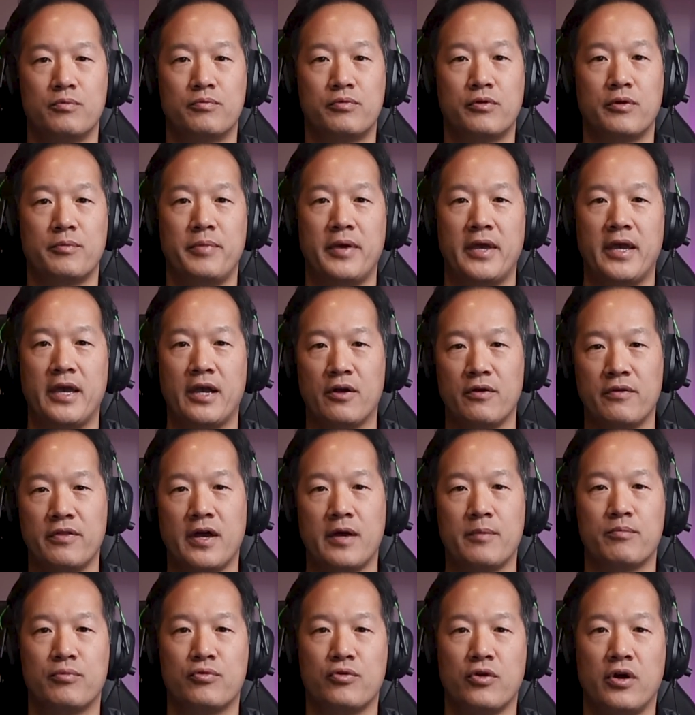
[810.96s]
prepare
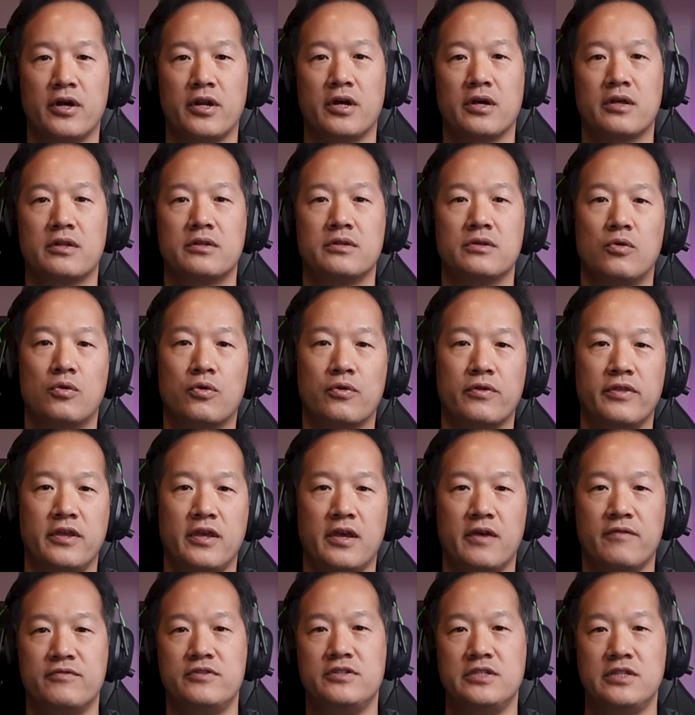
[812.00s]
that product, or the
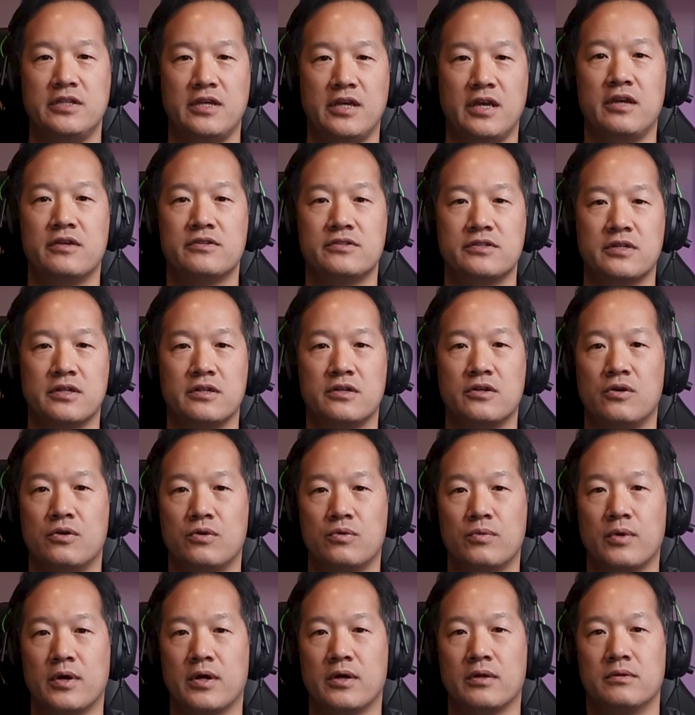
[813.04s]
FDA is going to go,
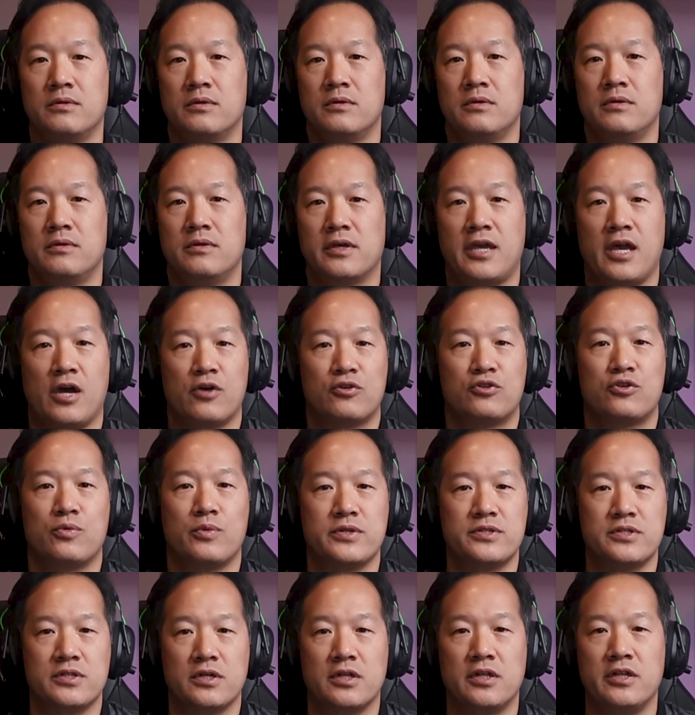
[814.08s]
well, the counter
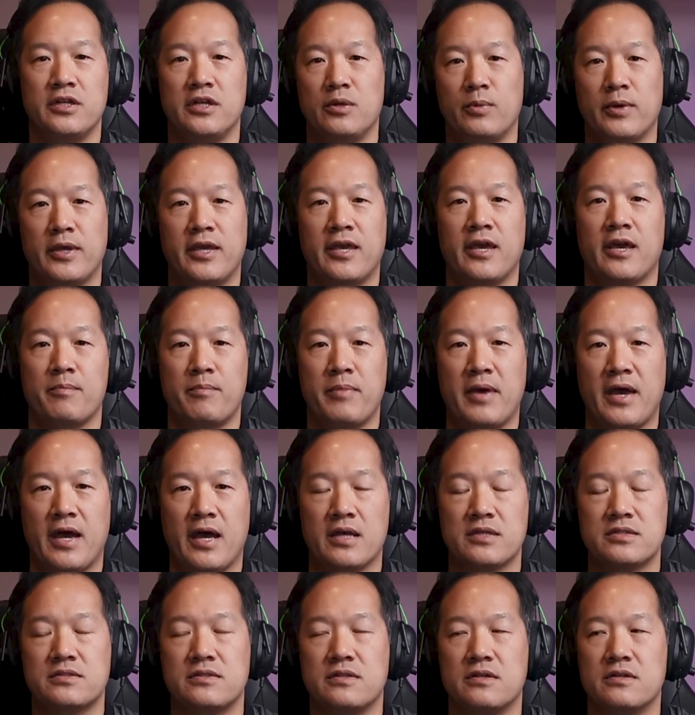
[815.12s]
wasn't clean. We can't
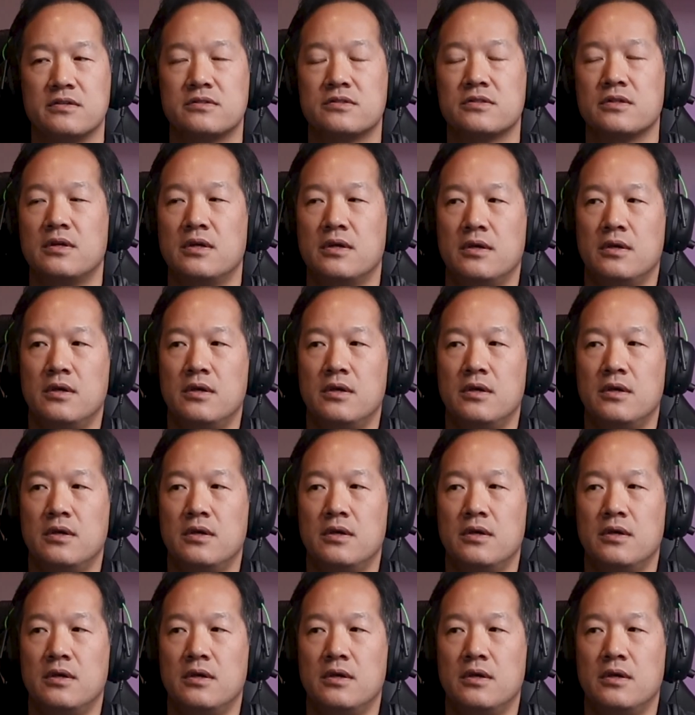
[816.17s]
pass this.